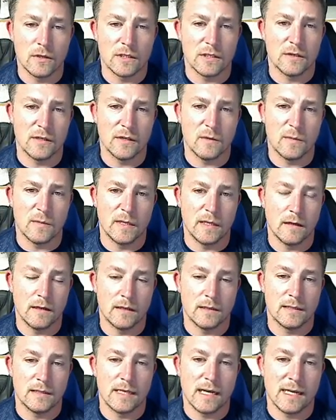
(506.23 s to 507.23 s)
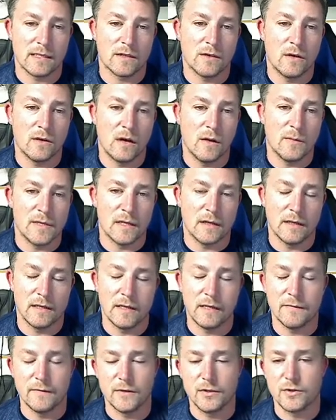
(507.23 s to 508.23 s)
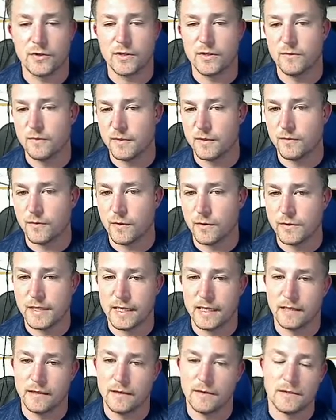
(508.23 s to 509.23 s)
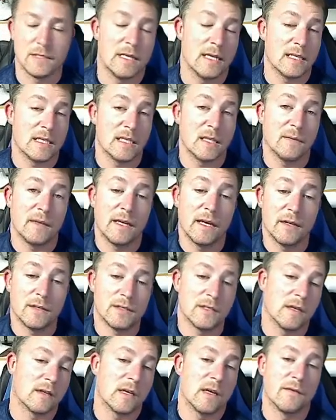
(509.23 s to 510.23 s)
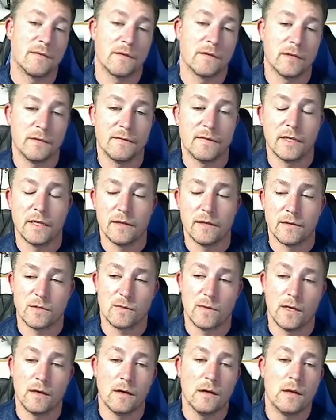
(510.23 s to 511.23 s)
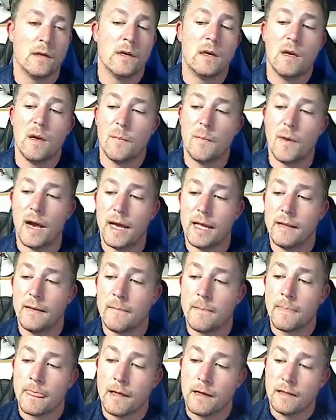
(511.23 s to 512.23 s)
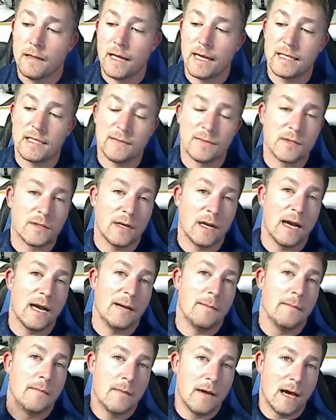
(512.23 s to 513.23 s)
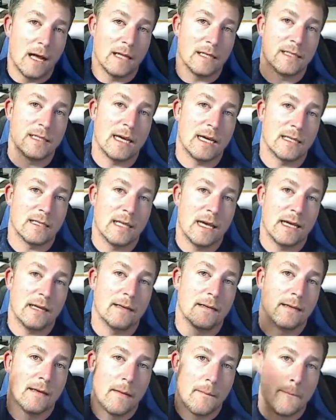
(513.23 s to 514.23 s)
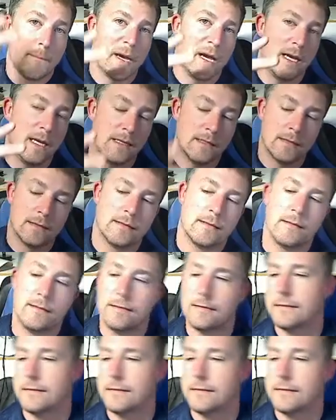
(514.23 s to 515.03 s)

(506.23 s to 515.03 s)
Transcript: So he'll be on tactical, I'll be on infantry, and we'll be rotating those, and that's something else I'll cover in a video as well. But like, subscribe, holler at you guys later, peace.